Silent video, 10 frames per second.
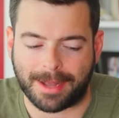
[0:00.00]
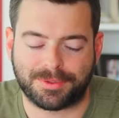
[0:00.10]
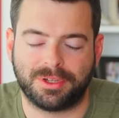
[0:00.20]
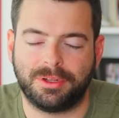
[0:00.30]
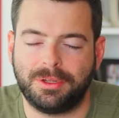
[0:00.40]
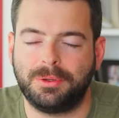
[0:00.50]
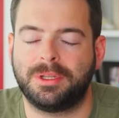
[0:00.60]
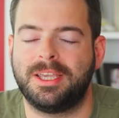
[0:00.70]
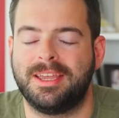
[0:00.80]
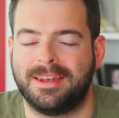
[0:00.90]

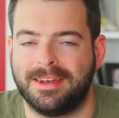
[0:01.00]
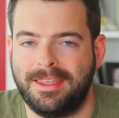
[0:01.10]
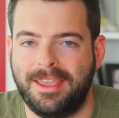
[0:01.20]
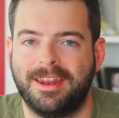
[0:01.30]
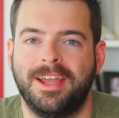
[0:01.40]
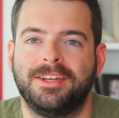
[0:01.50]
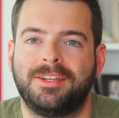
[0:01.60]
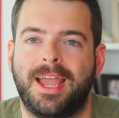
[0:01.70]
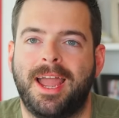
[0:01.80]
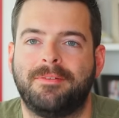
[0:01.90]
absolutely need
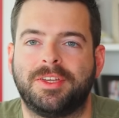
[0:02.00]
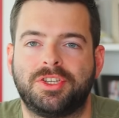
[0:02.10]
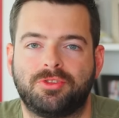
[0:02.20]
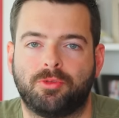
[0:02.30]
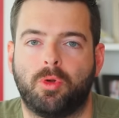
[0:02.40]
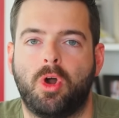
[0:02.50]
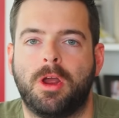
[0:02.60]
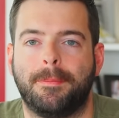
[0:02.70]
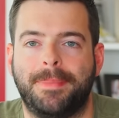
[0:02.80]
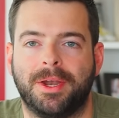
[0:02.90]
to have a
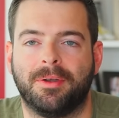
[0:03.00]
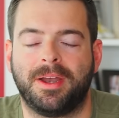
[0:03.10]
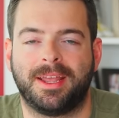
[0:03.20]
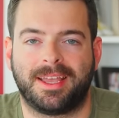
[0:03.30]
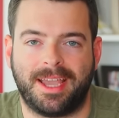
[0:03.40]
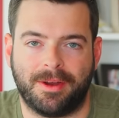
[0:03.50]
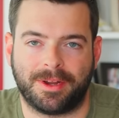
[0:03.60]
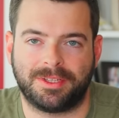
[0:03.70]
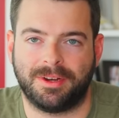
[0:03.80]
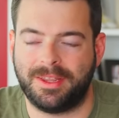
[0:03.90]
strong bittering
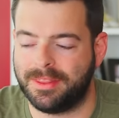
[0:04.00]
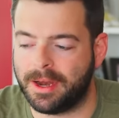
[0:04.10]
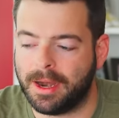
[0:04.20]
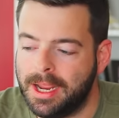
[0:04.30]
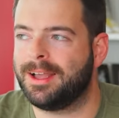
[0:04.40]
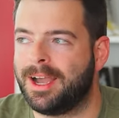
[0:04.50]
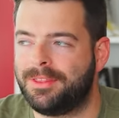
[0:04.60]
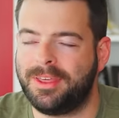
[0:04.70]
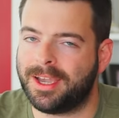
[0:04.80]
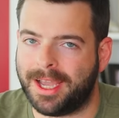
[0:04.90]
character in there. I
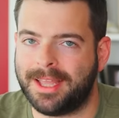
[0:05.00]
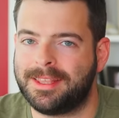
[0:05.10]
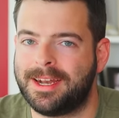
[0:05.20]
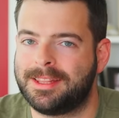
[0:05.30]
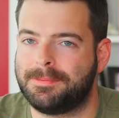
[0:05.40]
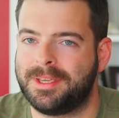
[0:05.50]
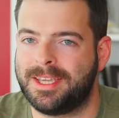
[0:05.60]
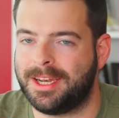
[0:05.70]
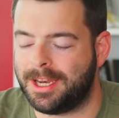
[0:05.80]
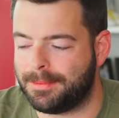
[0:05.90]
think I had that at the
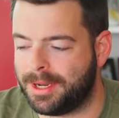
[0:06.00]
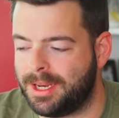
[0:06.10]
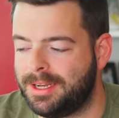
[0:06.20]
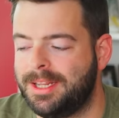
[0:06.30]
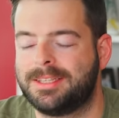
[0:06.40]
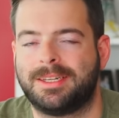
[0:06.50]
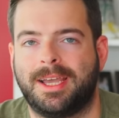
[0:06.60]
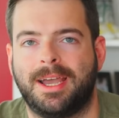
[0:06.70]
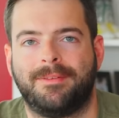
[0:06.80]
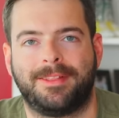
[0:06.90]
beginning, but it needs to
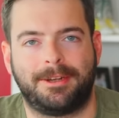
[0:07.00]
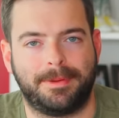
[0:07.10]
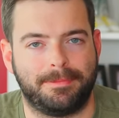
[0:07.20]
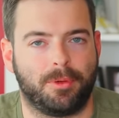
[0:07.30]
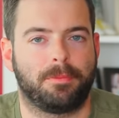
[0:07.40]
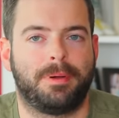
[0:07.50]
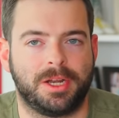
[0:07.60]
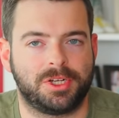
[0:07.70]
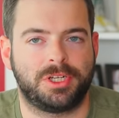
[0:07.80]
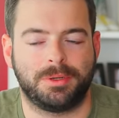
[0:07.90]
have a little bit more
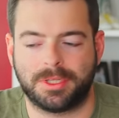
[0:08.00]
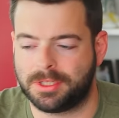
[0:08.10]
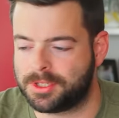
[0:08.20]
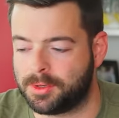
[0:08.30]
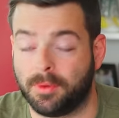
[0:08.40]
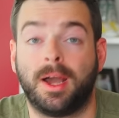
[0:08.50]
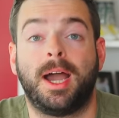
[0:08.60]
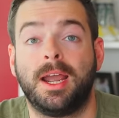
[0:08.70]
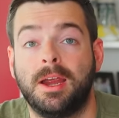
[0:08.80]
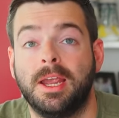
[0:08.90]
punch to it to score
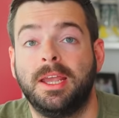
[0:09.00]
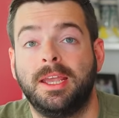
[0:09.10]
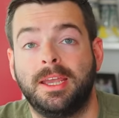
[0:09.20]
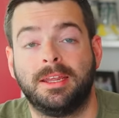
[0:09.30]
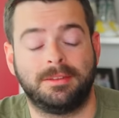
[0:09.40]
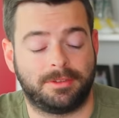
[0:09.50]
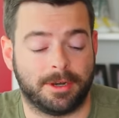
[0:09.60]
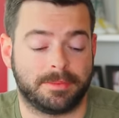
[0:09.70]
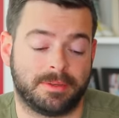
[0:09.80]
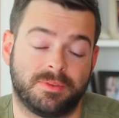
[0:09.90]
higher in
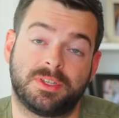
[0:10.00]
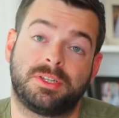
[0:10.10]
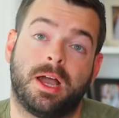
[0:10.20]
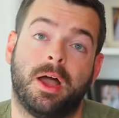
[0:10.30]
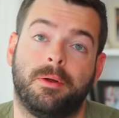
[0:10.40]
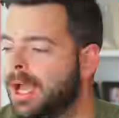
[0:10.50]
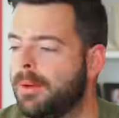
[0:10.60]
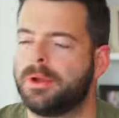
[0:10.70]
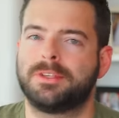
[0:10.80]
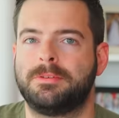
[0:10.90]
terms of the style.
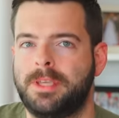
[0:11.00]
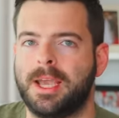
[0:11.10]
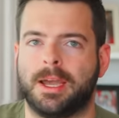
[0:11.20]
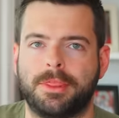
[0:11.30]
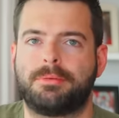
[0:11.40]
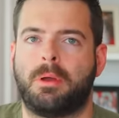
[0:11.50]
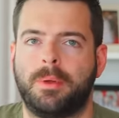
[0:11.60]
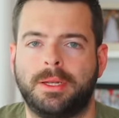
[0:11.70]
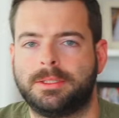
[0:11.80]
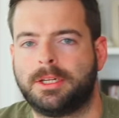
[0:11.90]
I would also, yeah, I'd
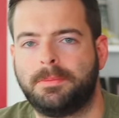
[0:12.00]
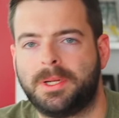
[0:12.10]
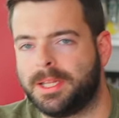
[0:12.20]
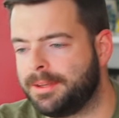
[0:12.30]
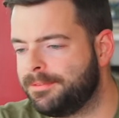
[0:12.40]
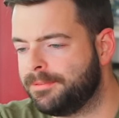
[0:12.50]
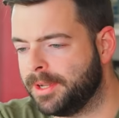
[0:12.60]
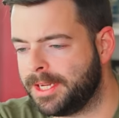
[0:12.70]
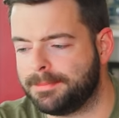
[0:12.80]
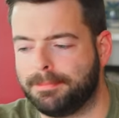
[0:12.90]
throw in a little bit of like
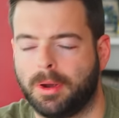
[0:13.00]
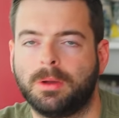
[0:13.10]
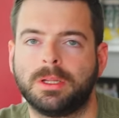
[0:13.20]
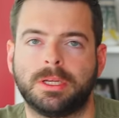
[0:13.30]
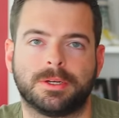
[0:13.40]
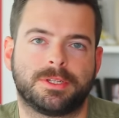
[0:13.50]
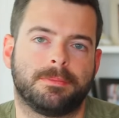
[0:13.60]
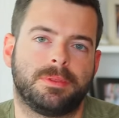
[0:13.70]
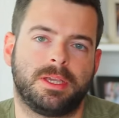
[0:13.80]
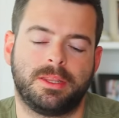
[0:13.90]
flaked barley or
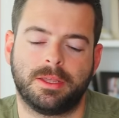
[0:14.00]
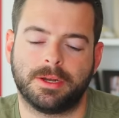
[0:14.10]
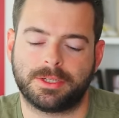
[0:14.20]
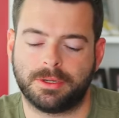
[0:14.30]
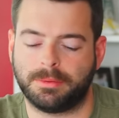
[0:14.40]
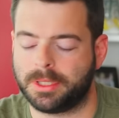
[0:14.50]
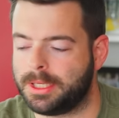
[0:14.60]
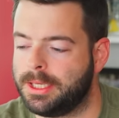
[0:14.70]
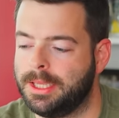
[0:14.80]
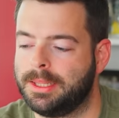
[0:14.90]
something in there to
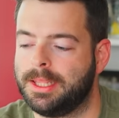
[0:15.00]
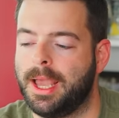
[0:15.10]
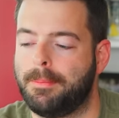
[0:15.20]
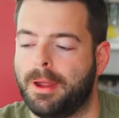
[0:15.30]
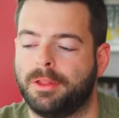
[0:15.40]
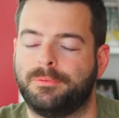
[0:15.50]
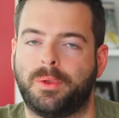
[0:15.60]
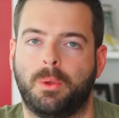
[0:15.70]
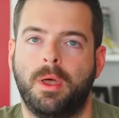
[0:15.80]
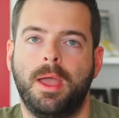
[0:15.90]
really get that
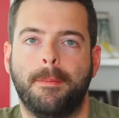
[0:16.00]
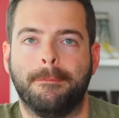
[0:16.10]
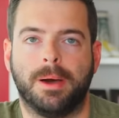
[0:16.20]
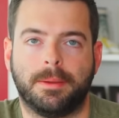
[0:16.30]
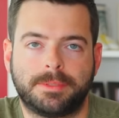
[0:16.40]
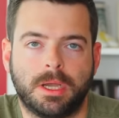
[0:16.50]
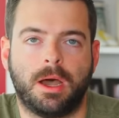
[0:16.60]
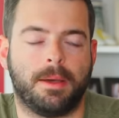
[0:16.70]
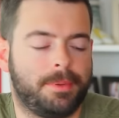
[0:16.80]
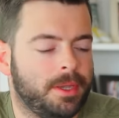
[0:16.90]
mouthfeel bumped
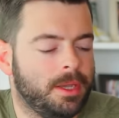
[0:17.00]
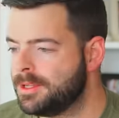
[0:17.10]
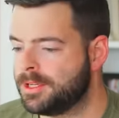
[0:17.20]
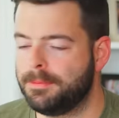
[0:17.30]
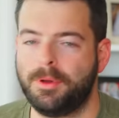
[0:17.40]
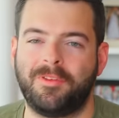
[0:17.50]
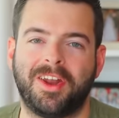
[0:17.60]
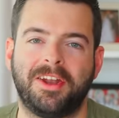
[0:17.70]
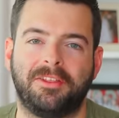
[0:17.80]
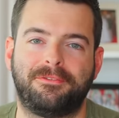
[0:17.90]
up. So moving
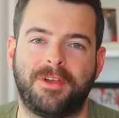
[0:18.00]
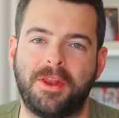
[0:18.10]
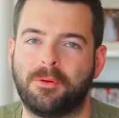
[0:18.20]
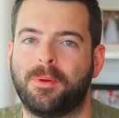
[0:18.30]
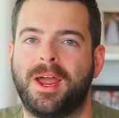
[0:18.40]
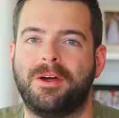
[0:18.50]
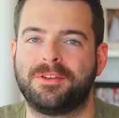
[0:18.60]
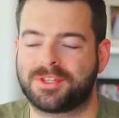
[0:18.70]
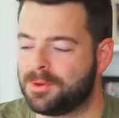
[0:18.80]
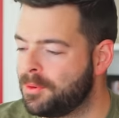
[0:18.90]
on to the final
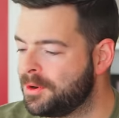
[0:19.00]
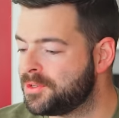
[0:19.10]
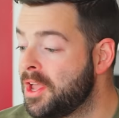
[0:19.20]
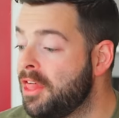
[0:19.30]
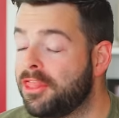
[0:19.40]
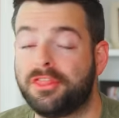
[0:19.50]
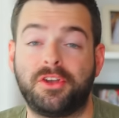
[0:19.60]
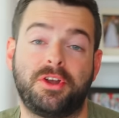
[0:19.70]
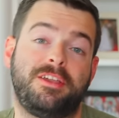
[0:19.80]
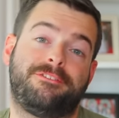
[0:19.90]
round scores,
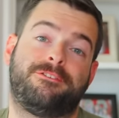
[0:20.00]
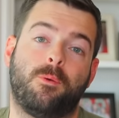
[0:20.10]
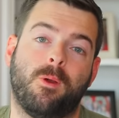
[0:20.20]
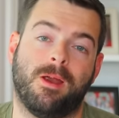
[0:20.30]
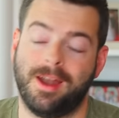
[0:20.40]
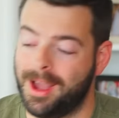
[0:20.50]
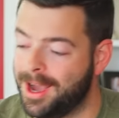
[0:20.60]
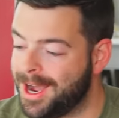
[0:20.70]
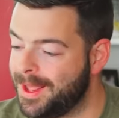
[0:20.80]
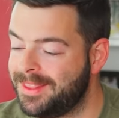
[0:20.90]
34.
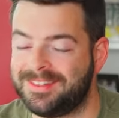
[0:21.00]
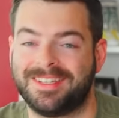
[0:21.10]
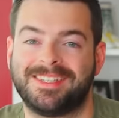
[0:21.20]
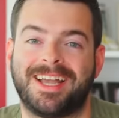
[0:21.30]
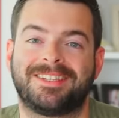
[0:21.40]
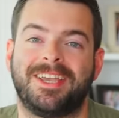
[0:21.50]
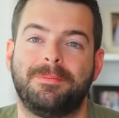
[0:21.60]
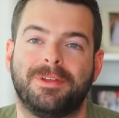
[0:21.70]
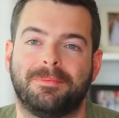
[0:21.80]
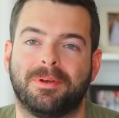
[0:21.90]
Uh, it's the exact
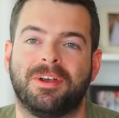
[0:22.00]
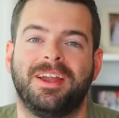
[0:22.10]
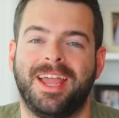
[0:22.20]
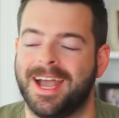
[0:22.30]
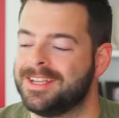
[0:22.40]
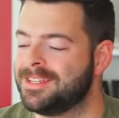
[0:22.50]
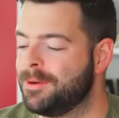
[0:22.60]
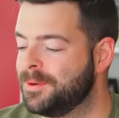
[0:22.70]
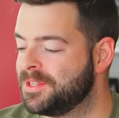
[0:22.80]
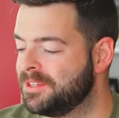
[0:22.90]
same number as
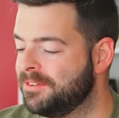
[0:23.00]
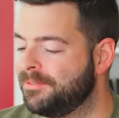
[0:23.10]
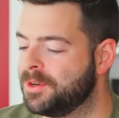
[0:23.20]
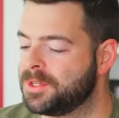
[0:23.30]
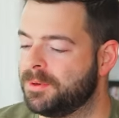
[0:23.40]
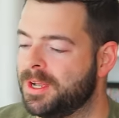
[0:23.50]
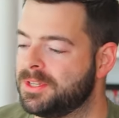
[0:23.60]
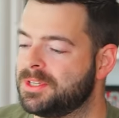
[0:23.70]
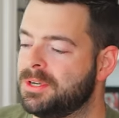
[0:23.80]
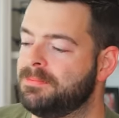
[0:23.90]
that was in the first
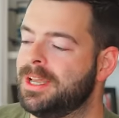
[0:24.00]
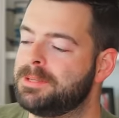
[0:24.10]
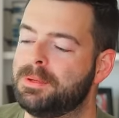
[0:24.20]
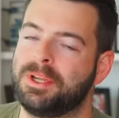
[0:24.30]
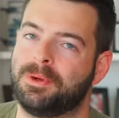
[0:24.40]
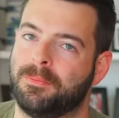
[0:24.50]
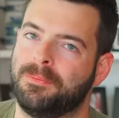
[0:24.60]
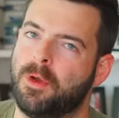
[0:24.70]
round, so that's pretty cool.